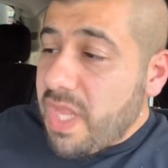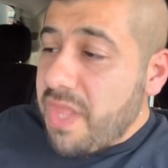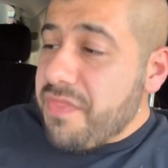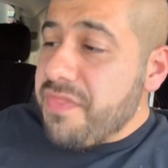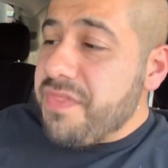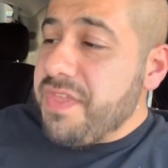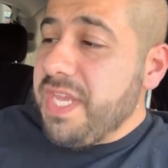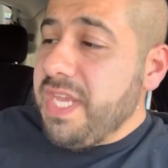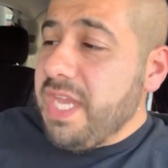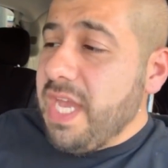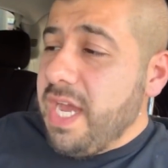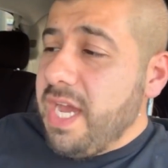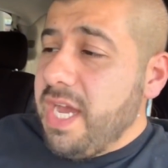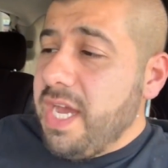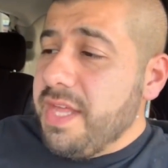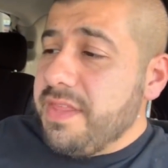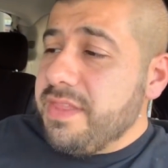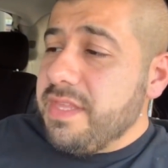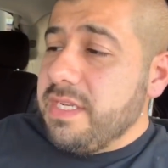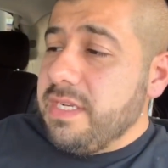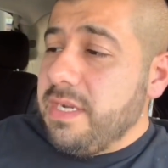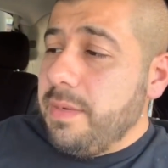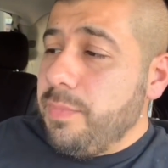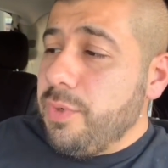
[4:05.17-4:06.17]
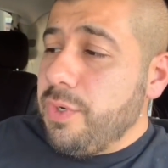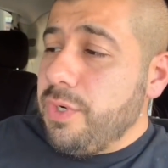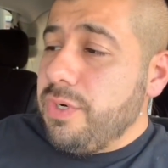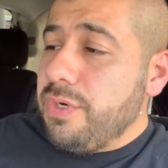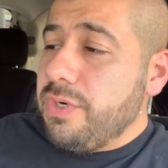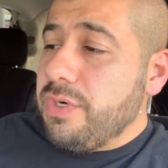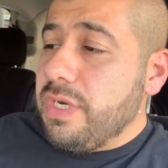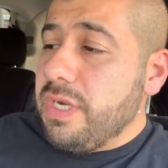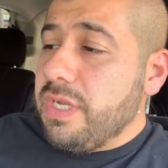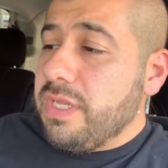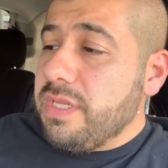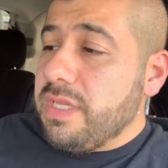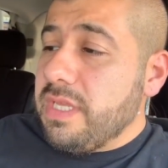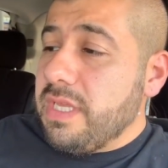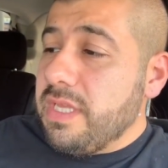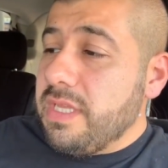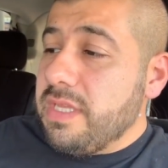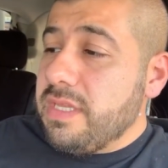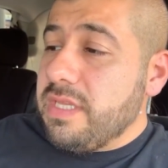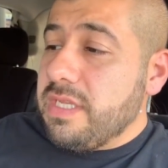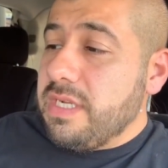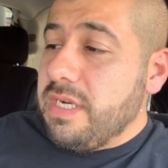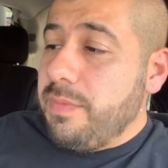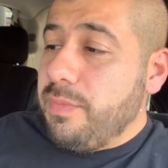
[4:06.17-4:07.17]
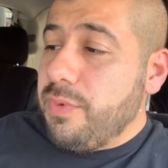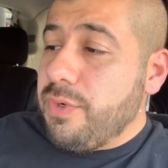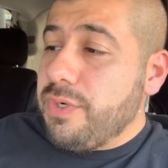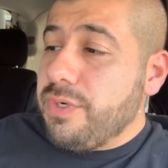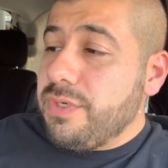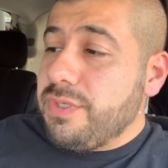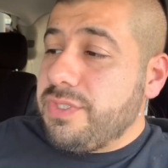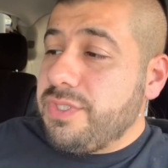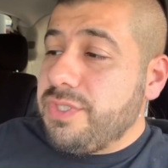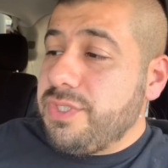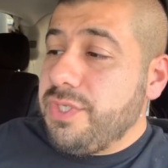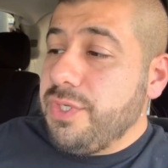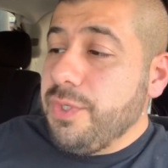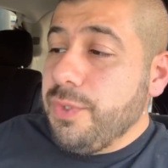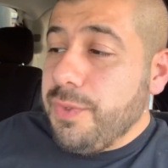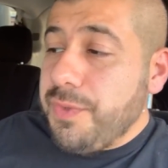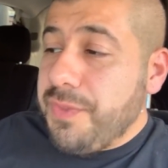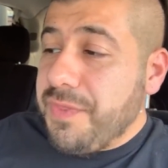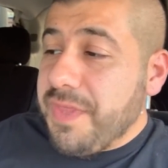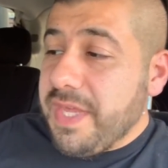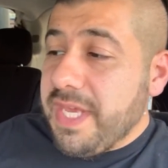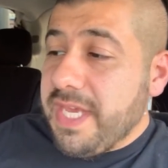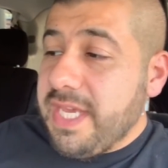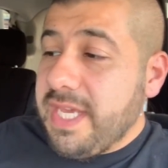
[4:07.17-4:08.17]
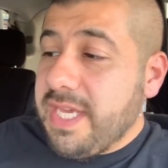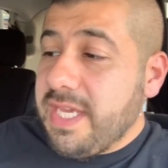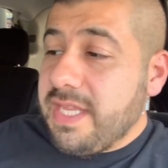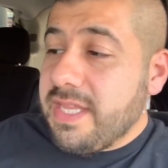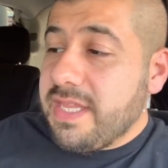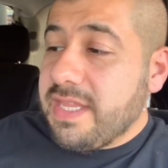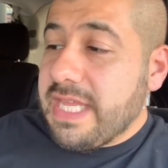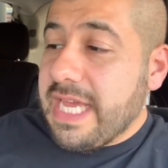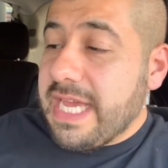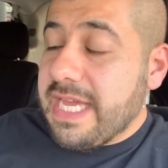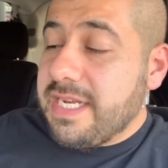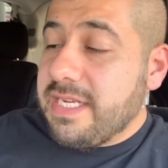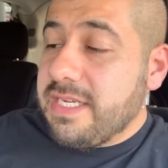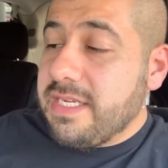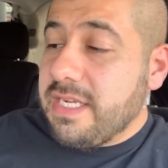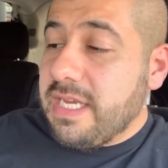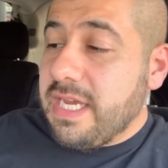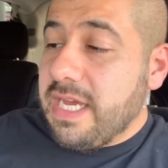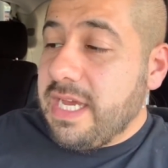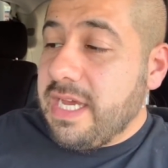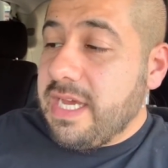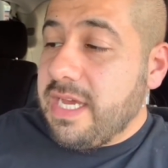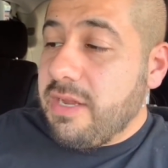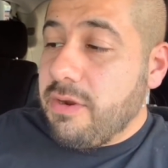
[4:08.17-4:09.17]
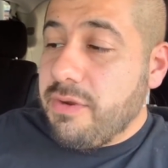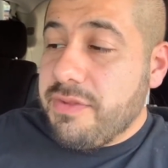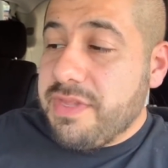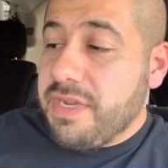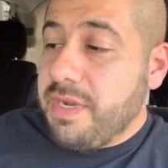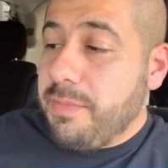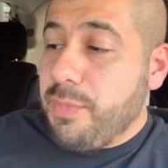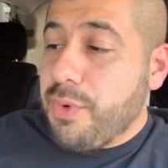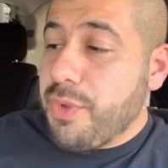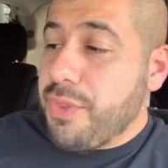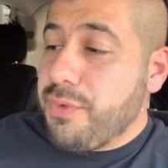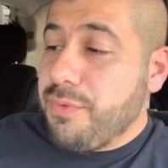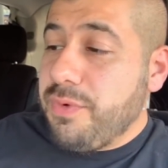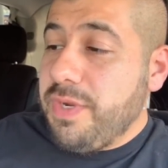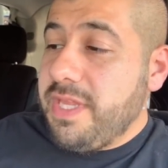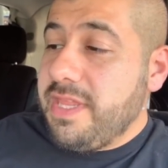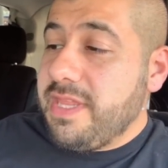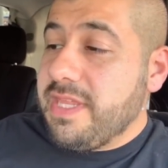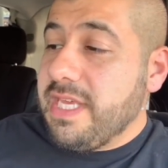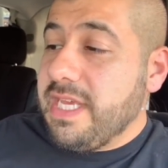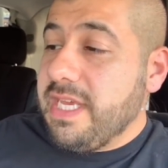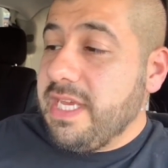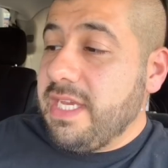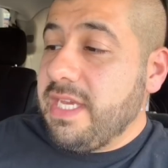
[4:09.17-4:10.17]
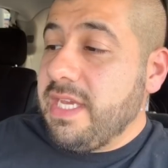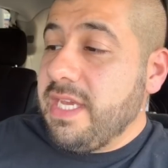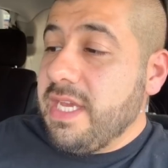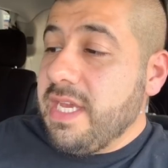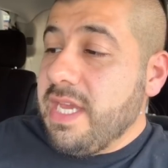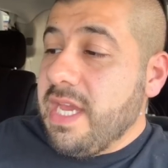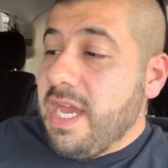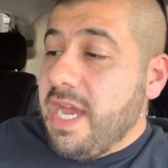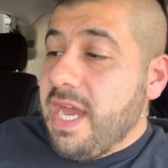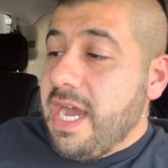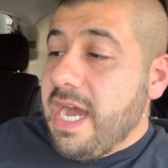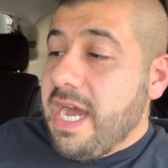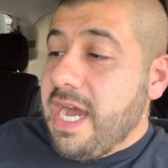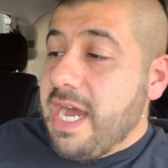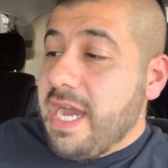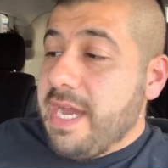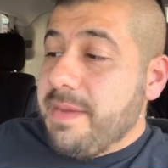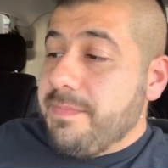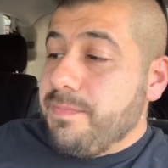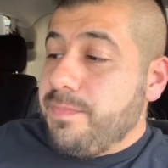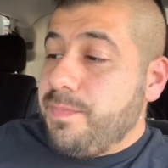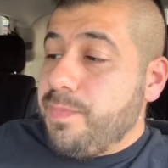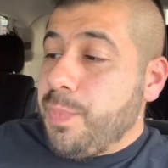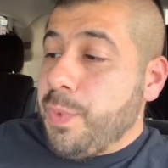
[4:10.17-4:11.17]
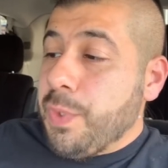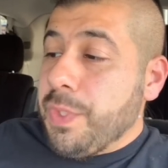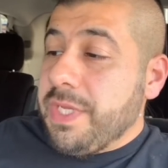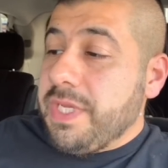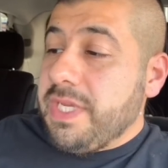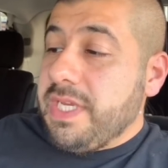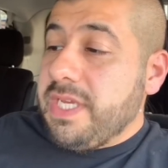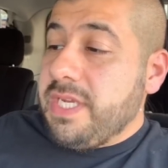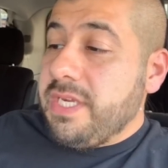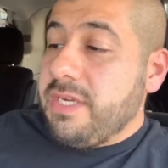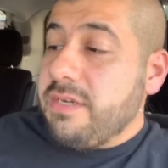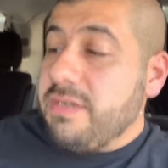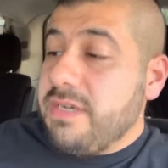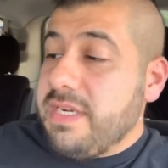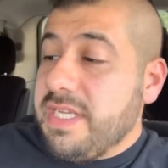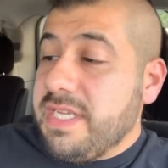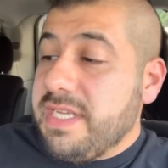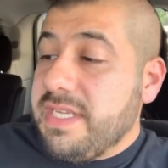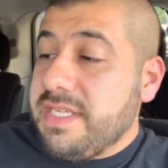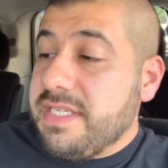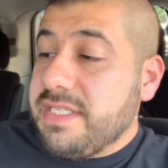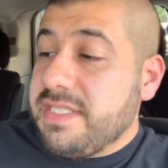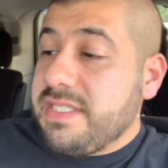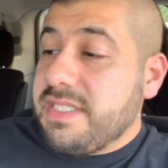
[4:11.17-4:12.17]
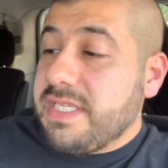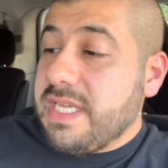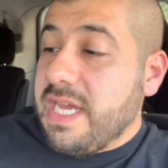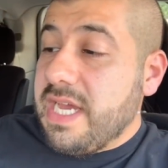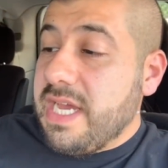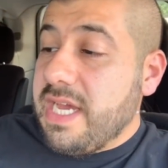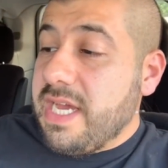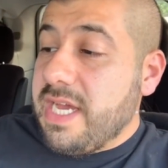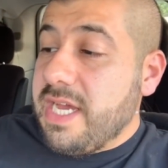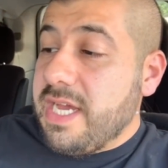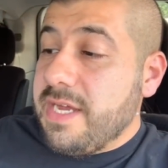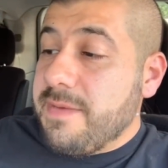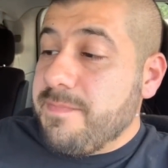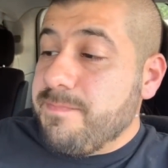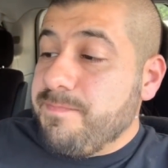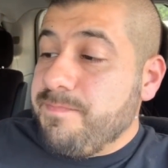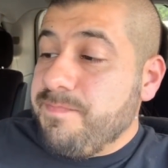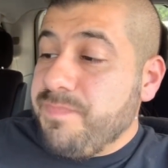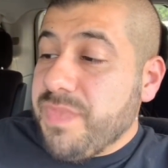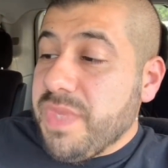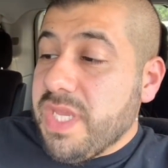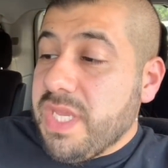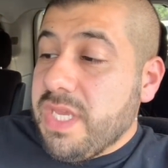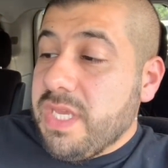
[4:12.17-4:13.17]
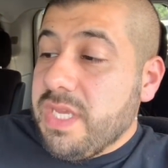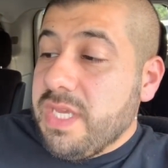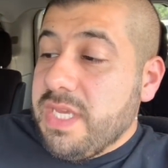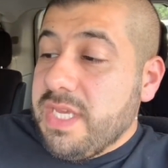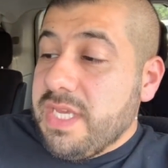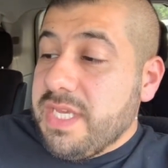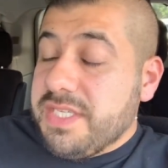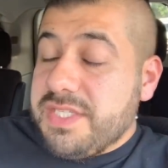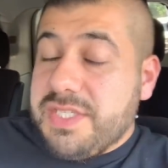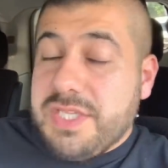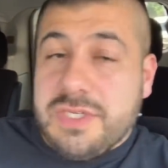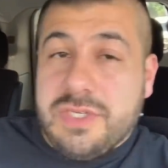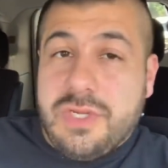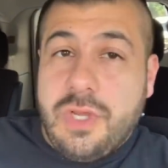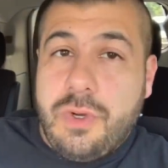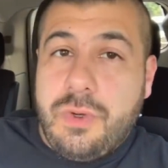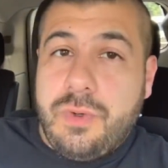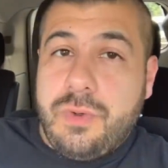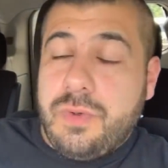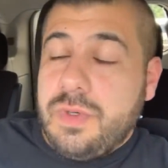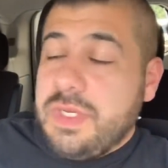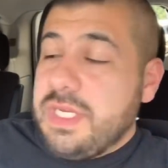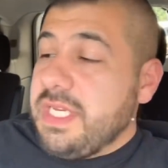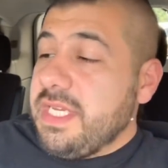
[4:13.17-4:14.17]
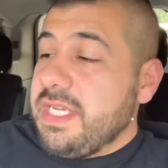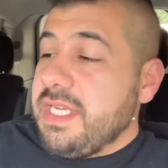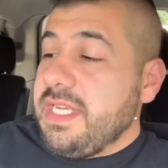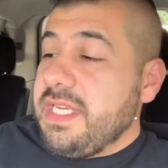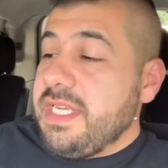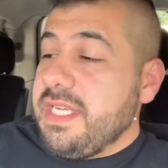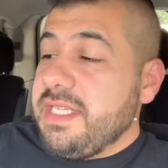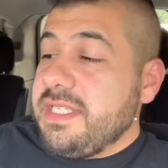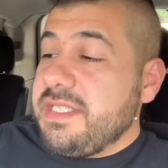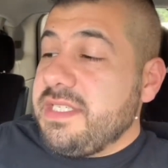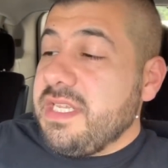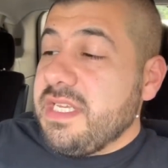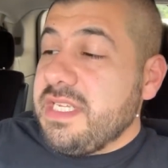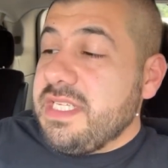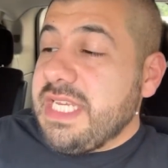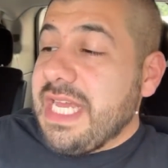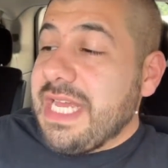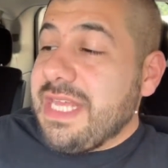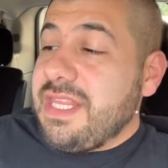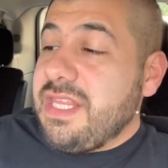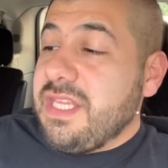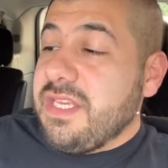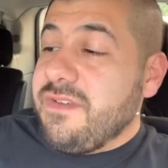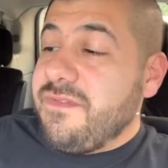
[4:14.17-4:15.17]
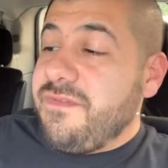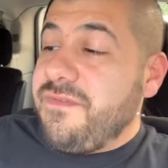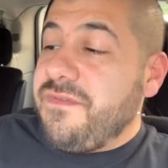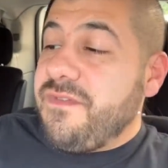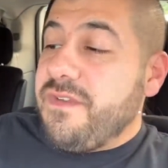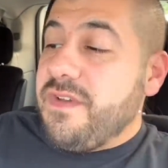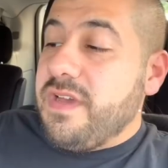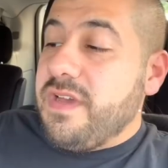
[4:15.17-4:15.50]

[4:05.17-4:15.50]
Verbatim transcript: the uh, the number the the number two thing that uh, or the number three thing I'm putting here is um, is the no is the death of